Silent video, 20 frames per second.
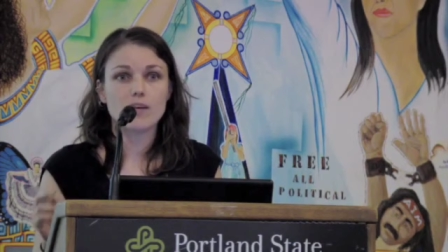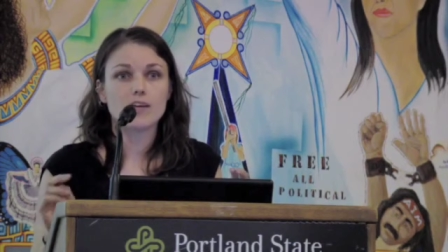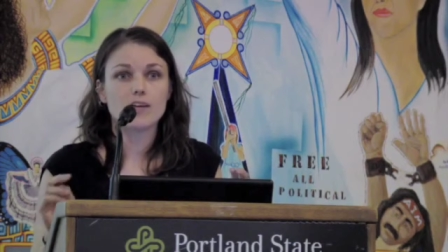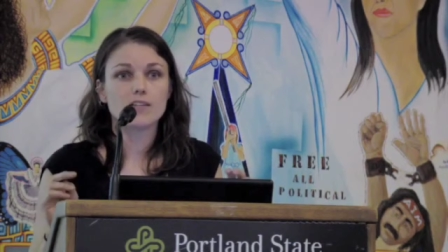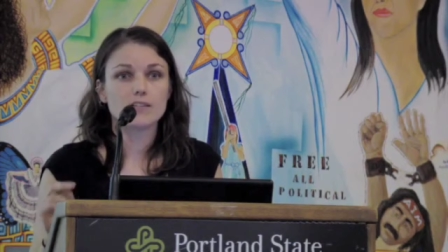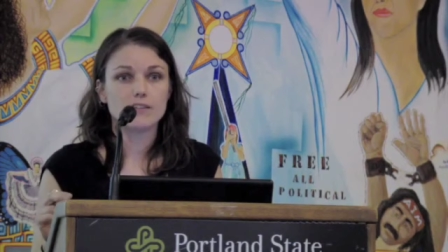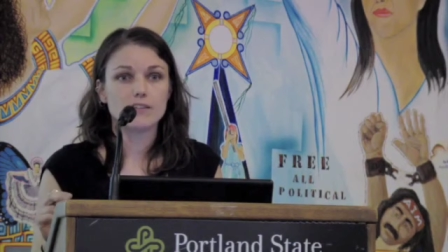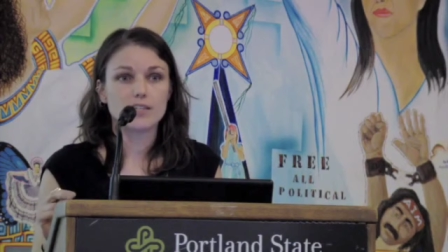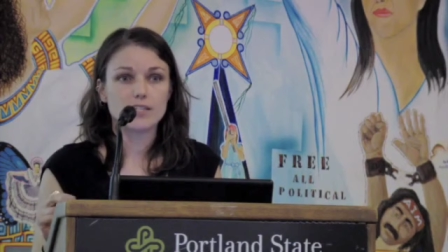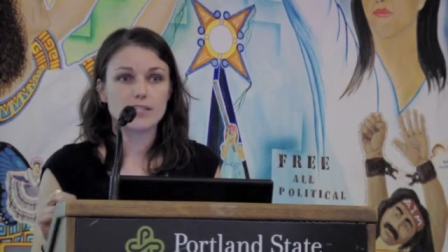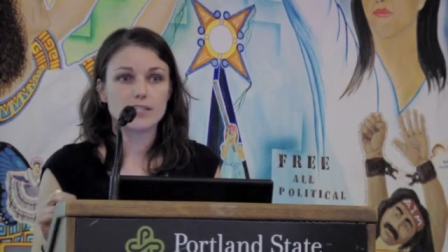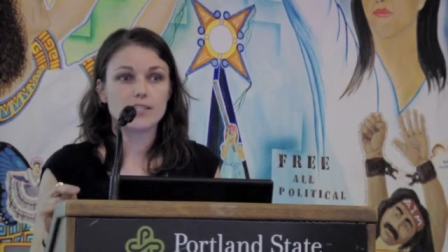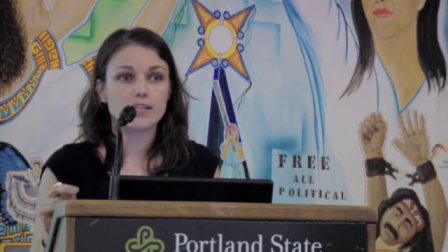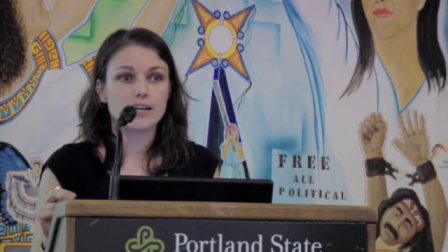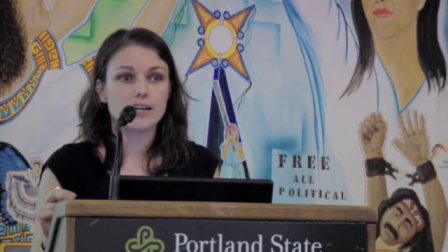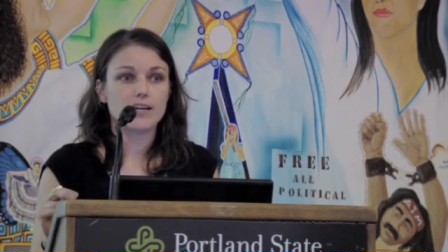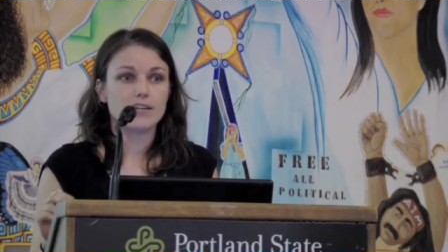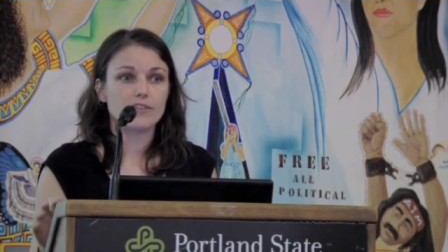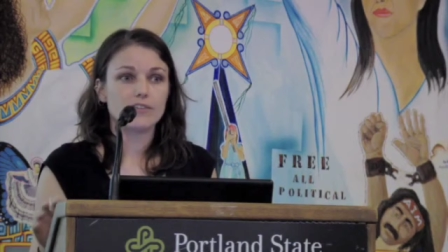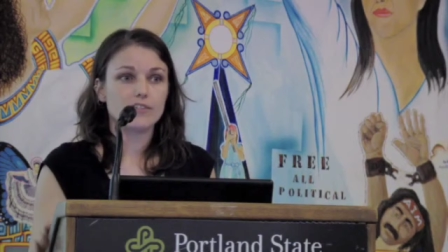So this is the
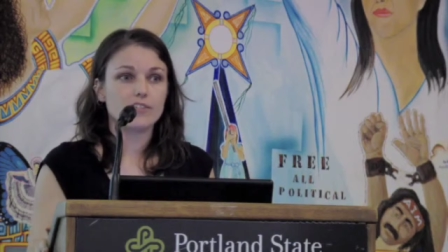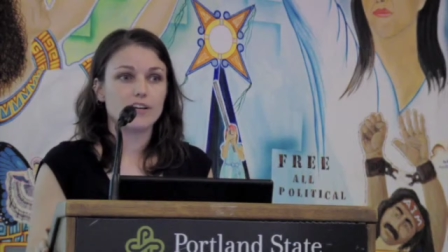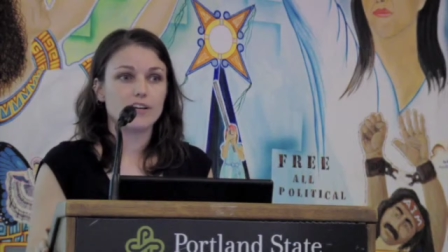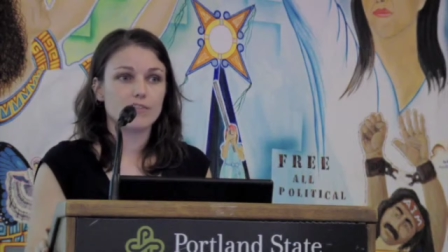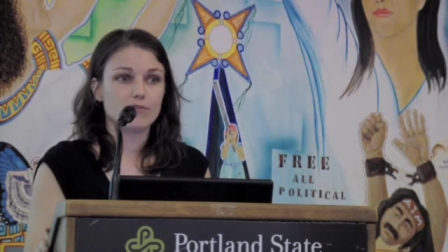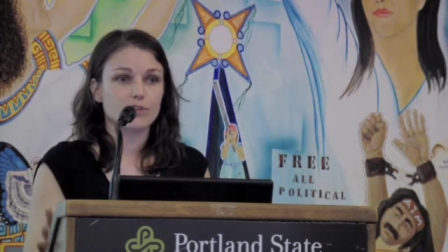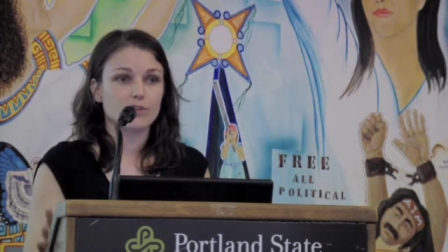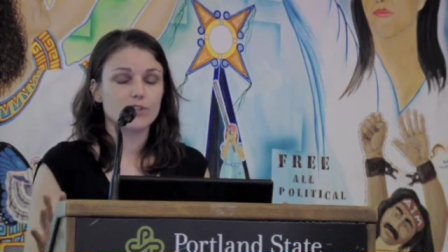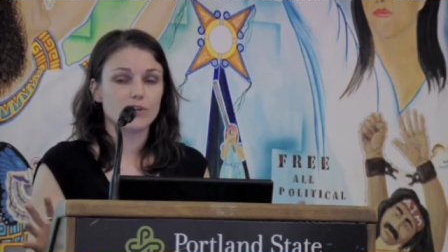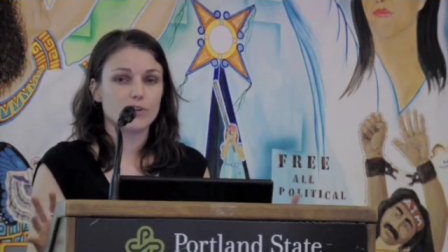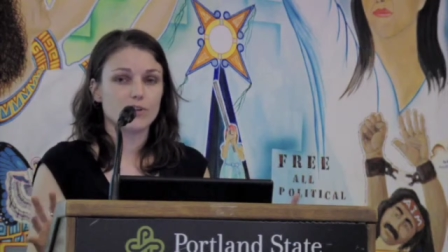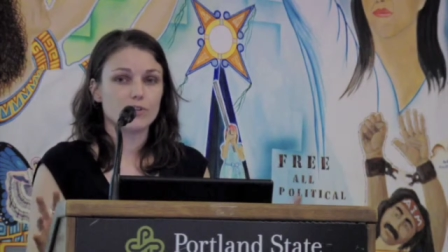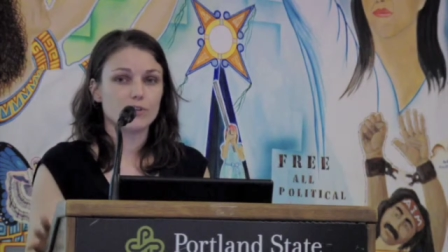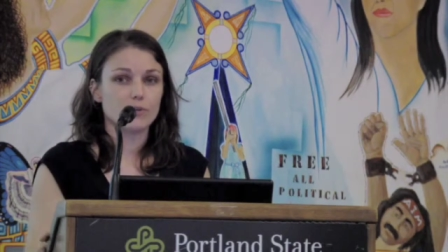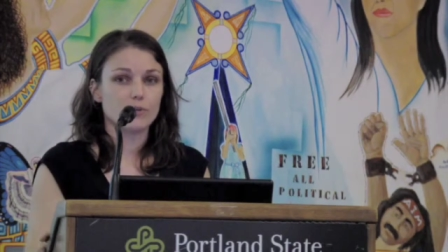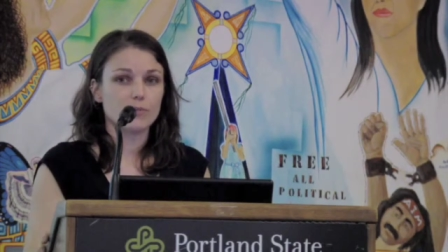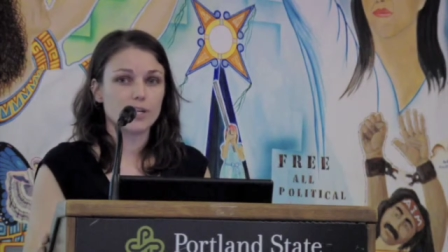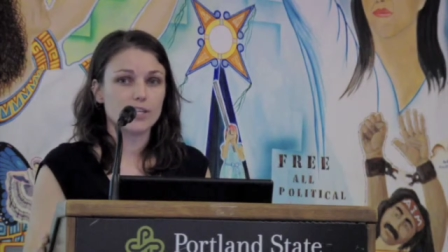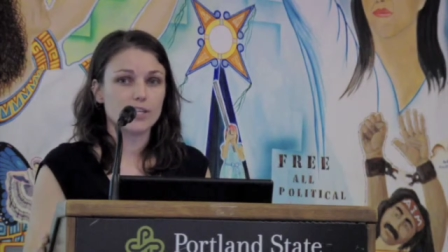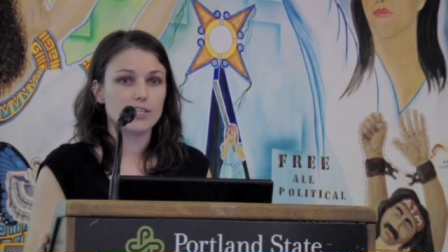kind of stuff we're torturing
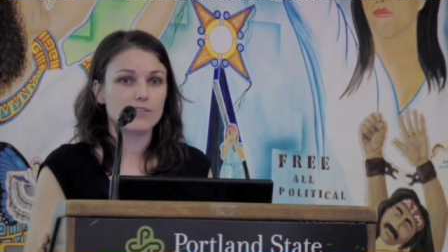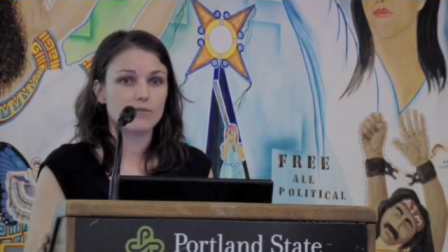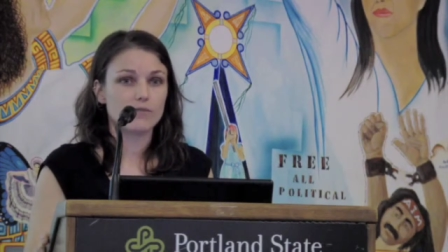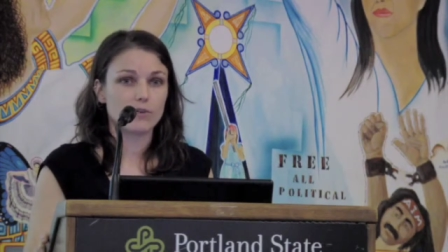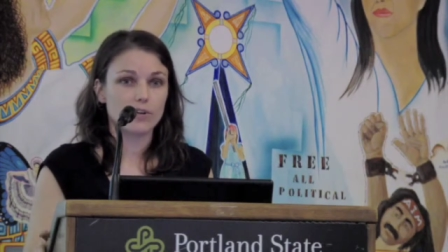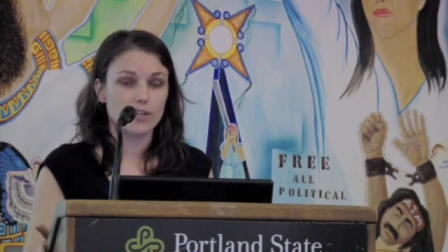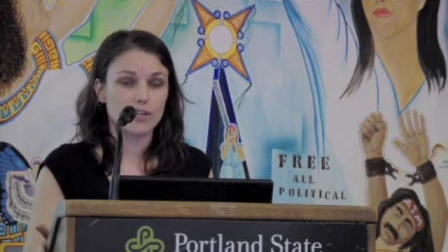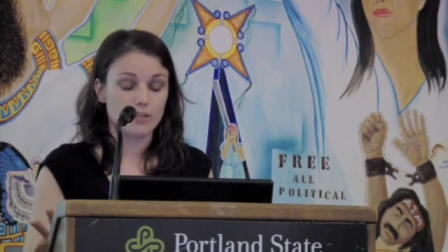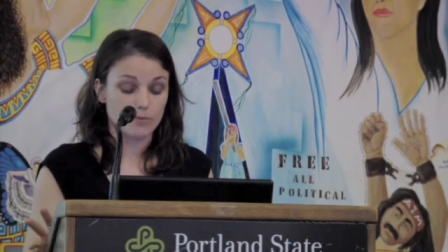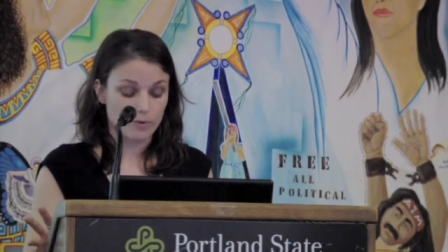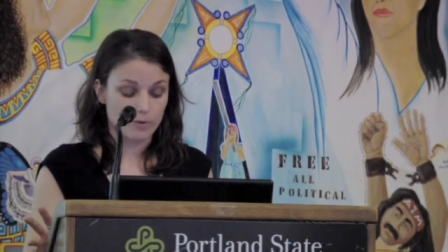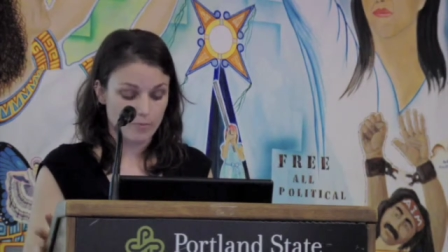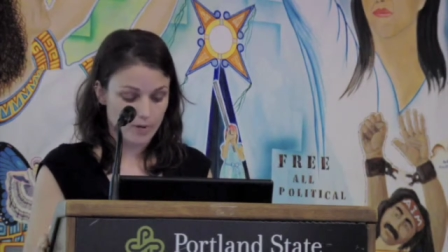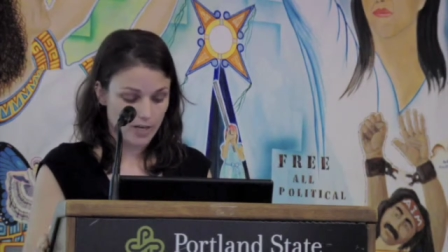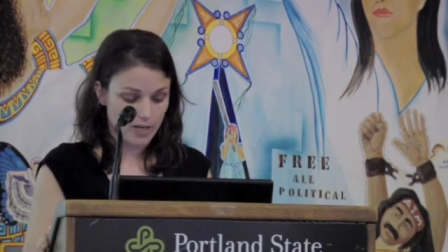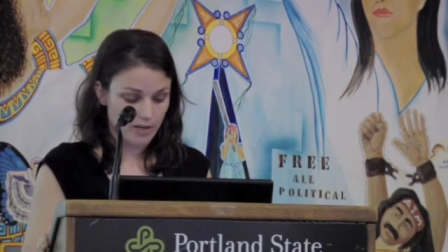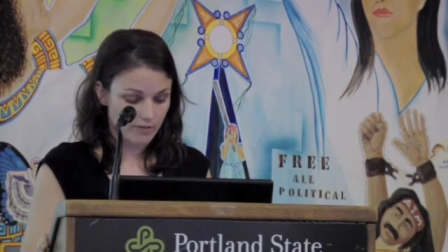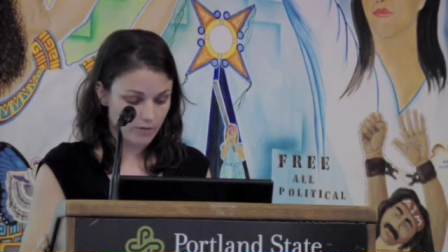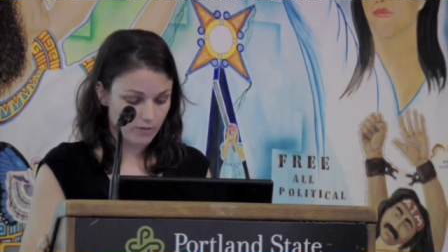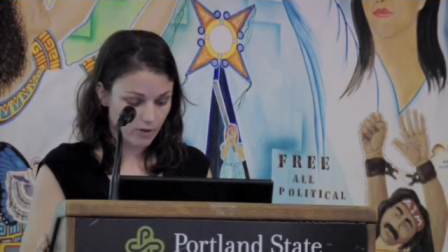monkeys for and that we're
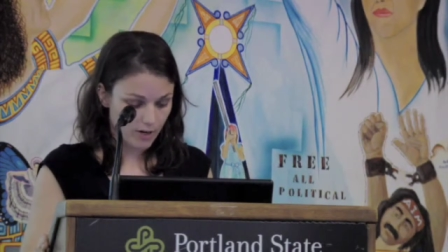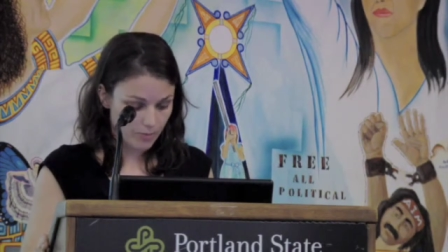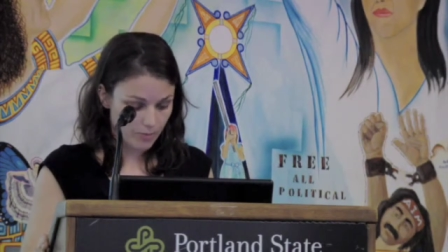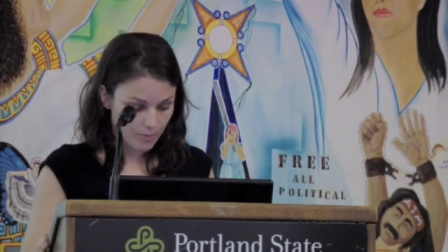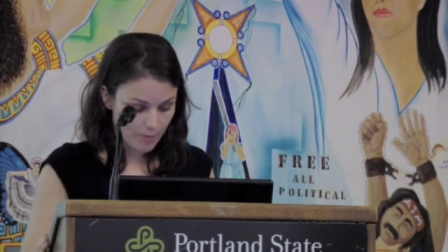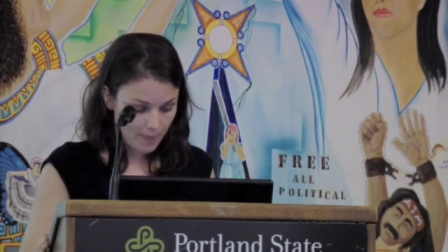paying for.